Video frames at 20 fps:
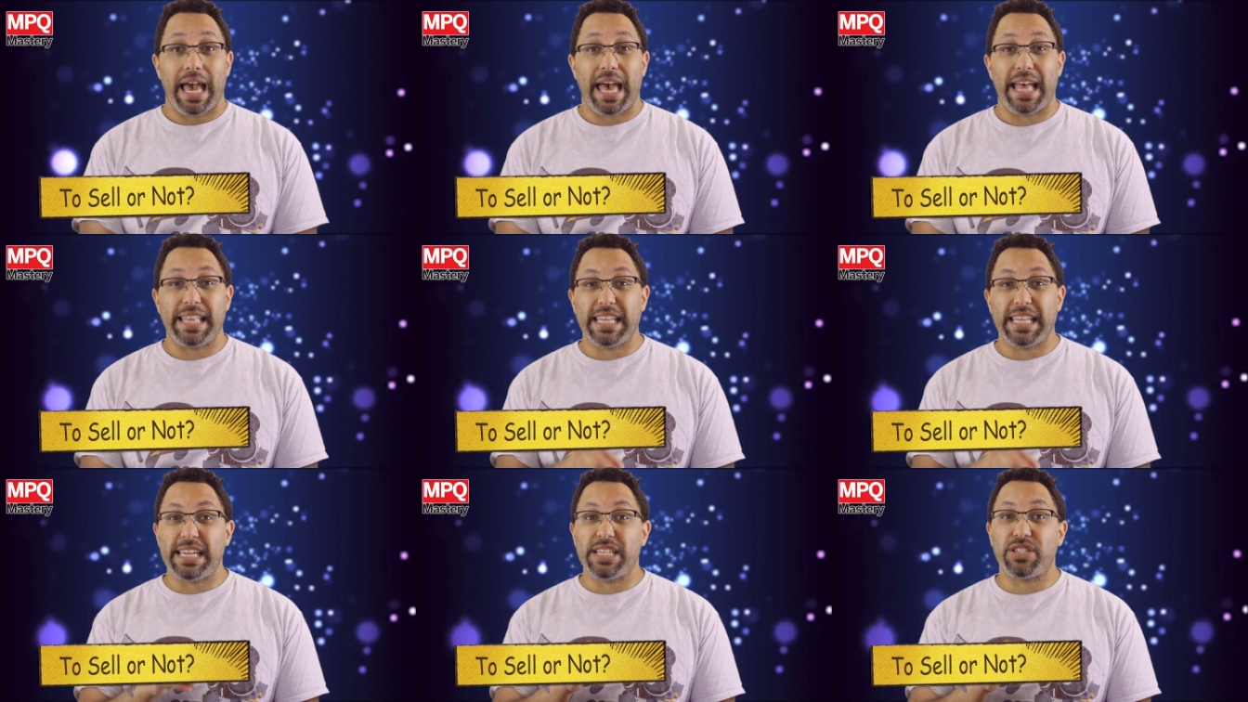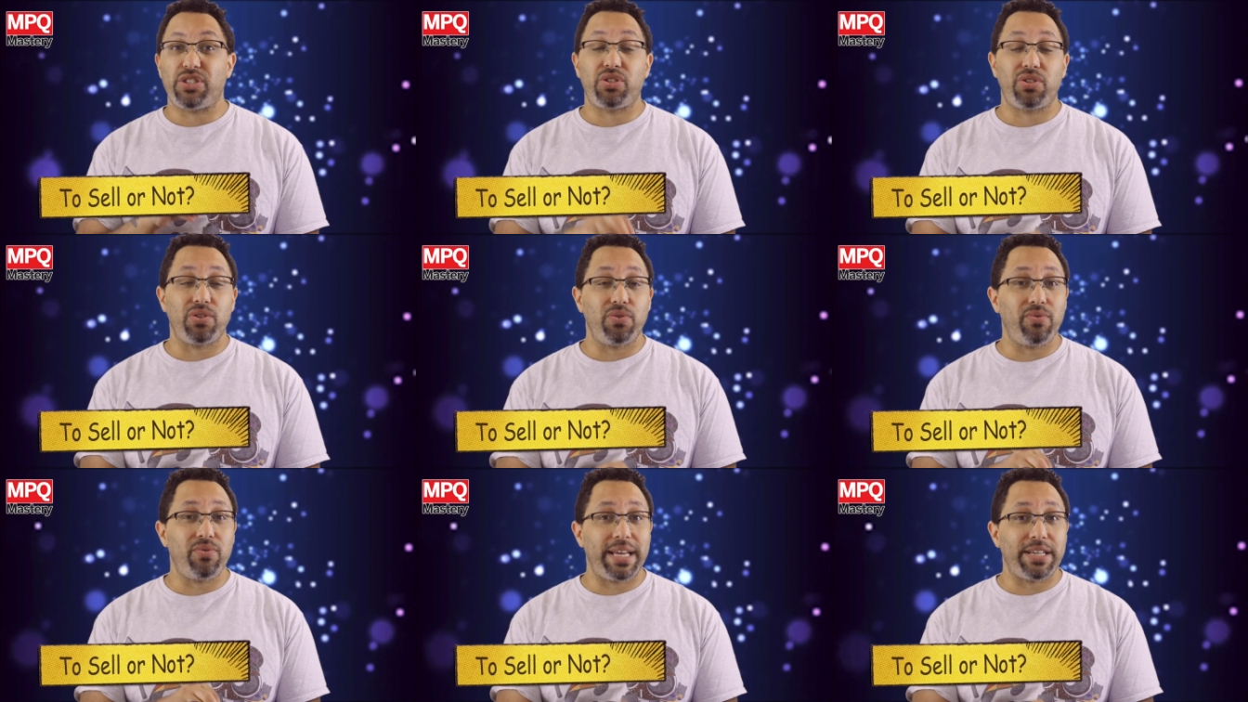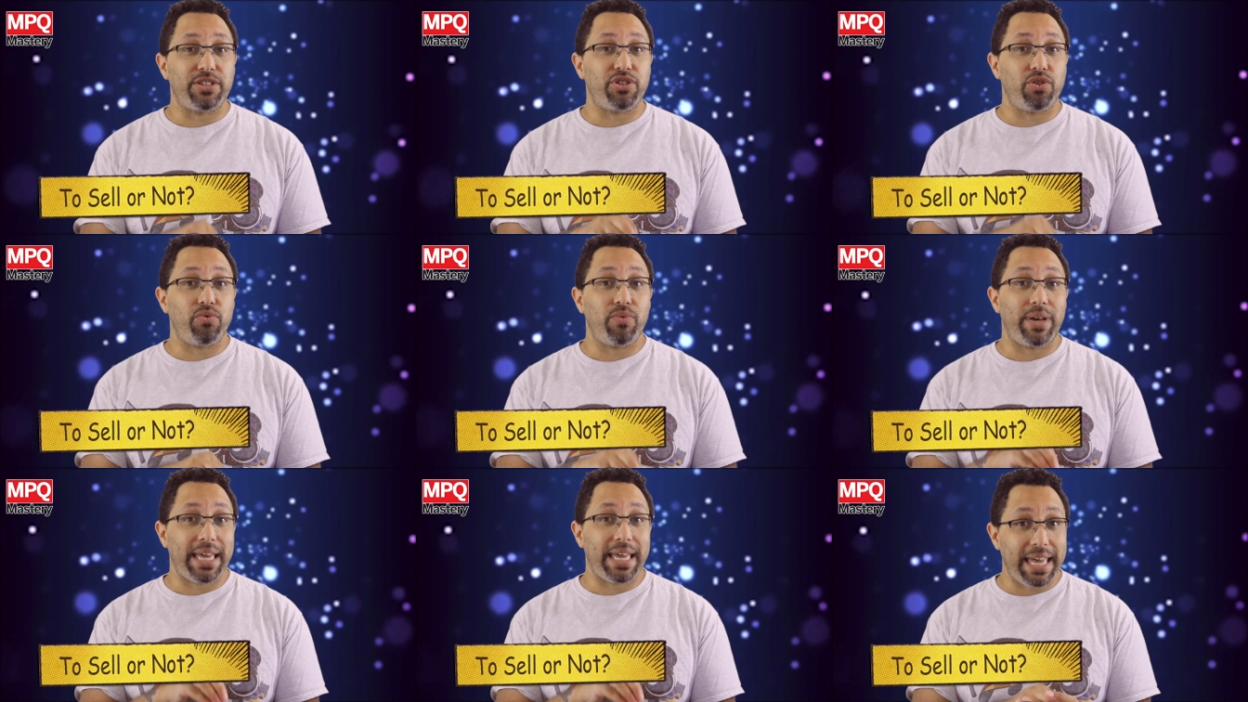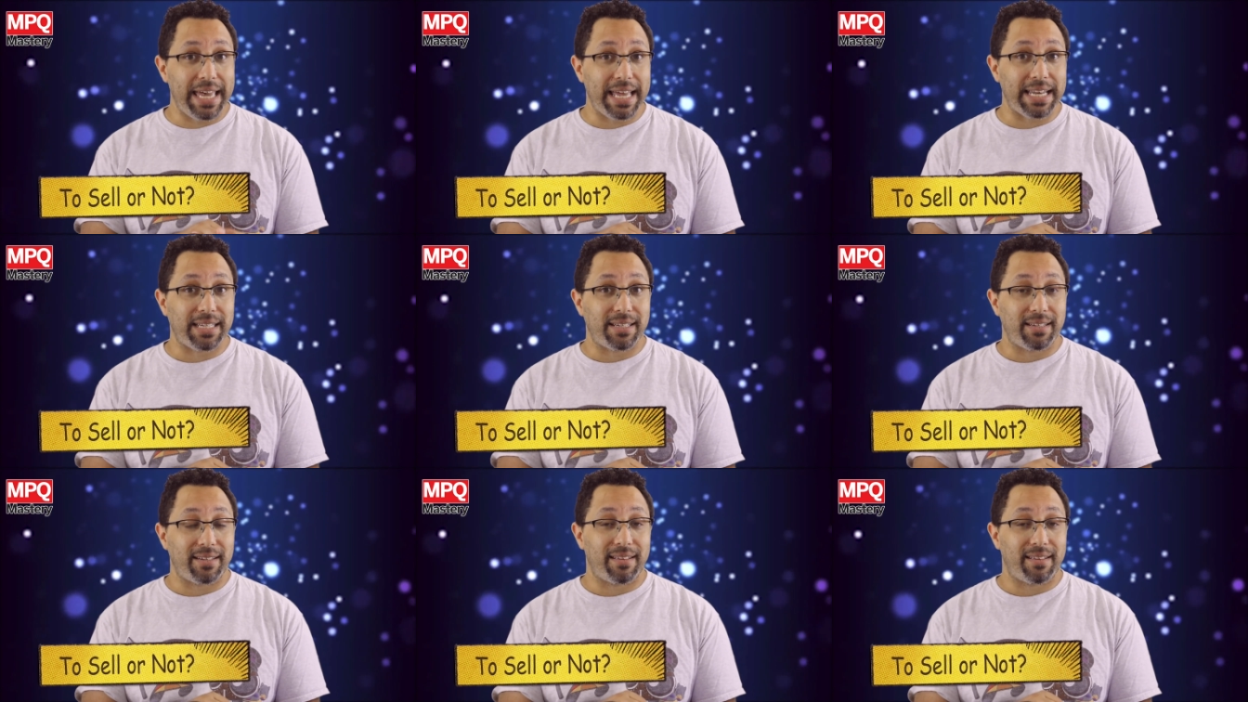And then as soon as you
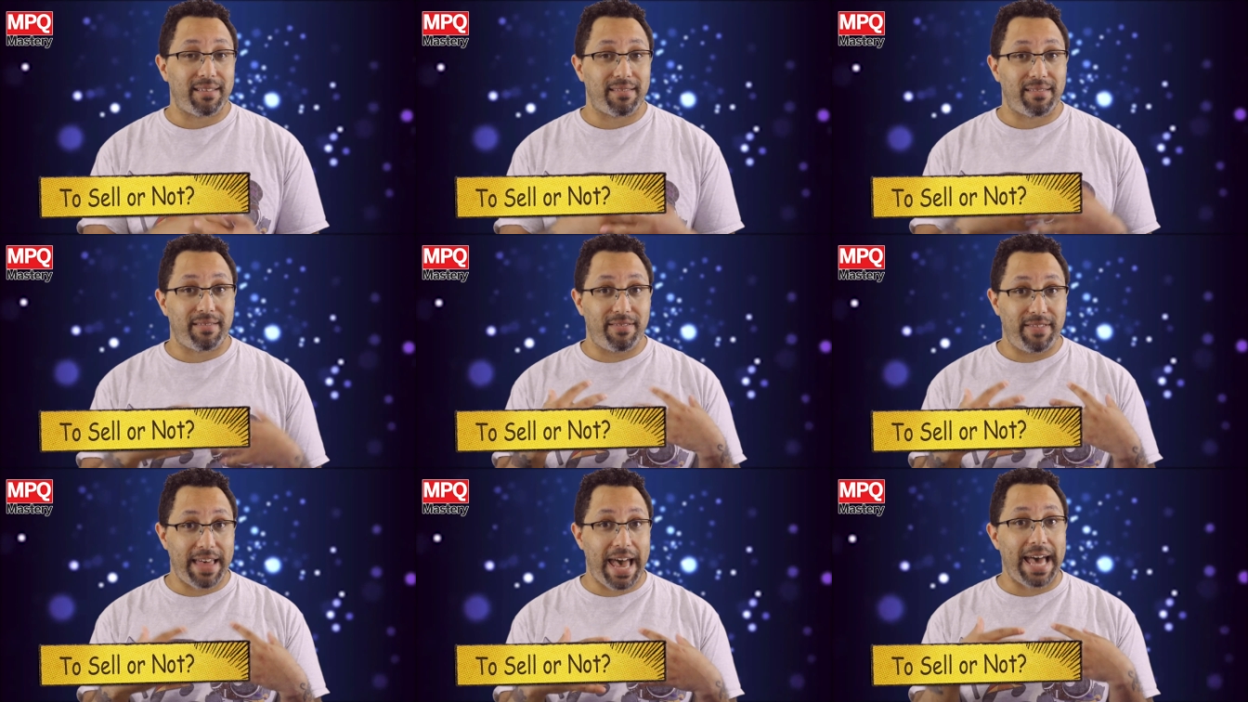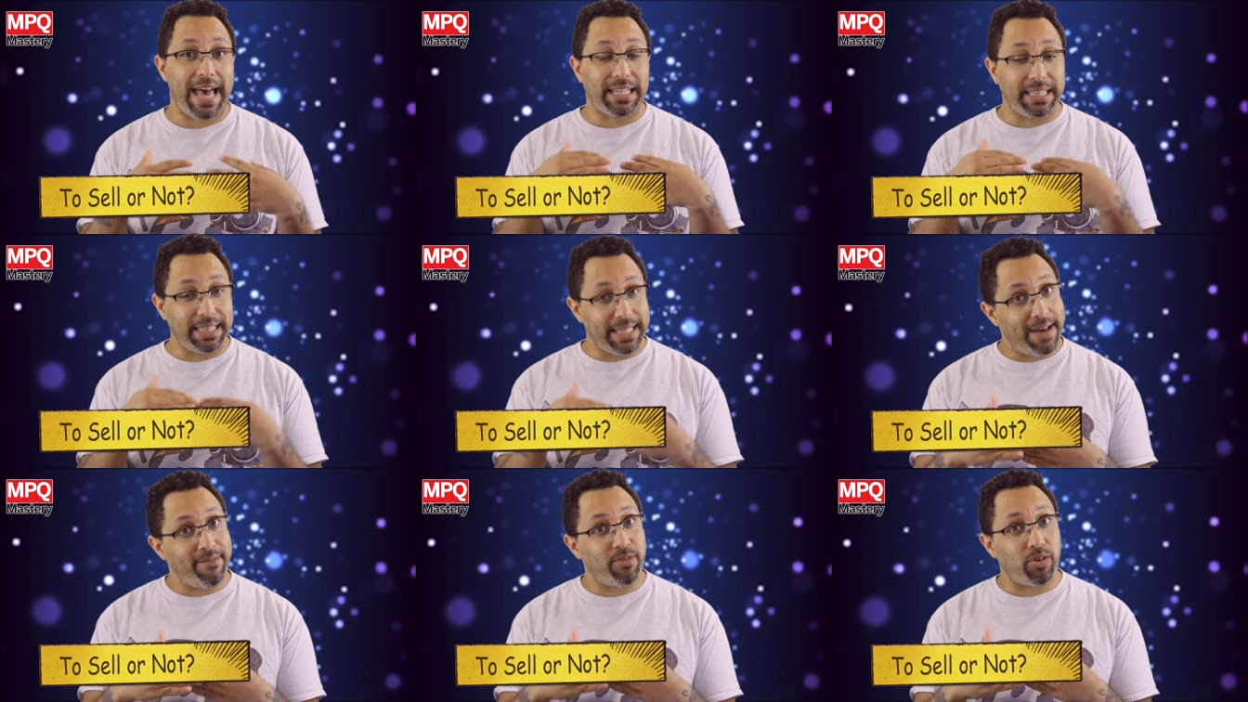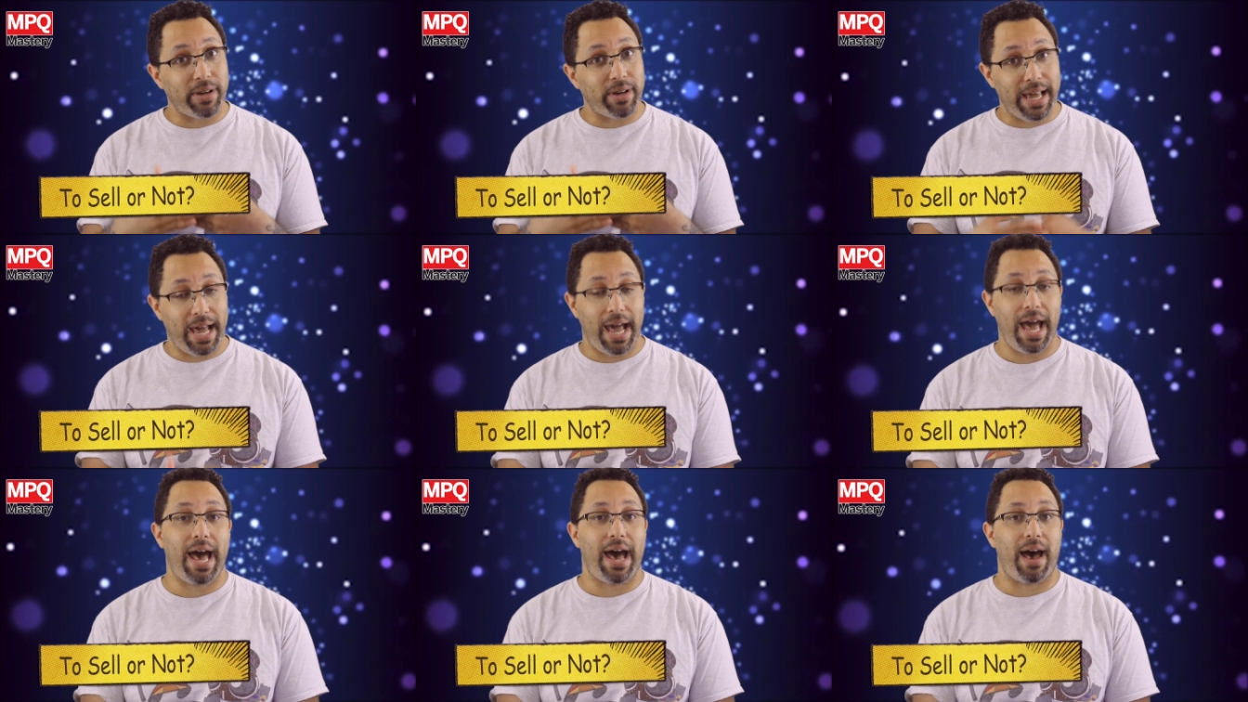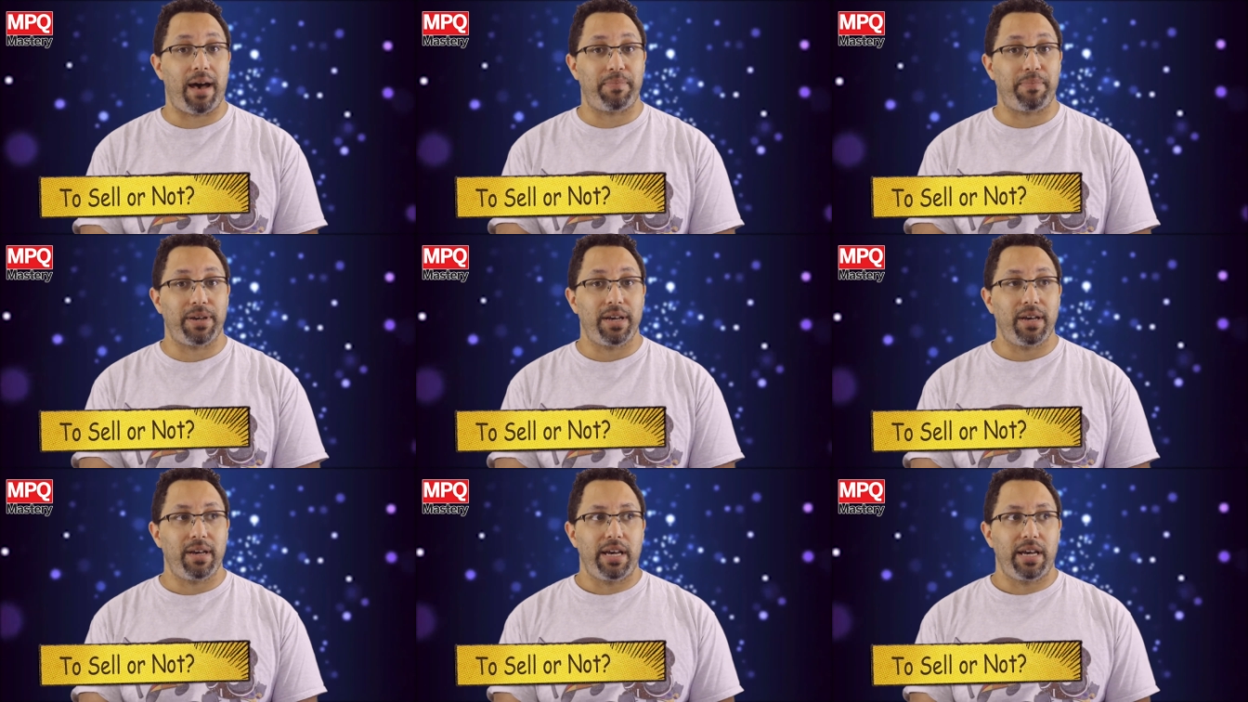hit that level cap,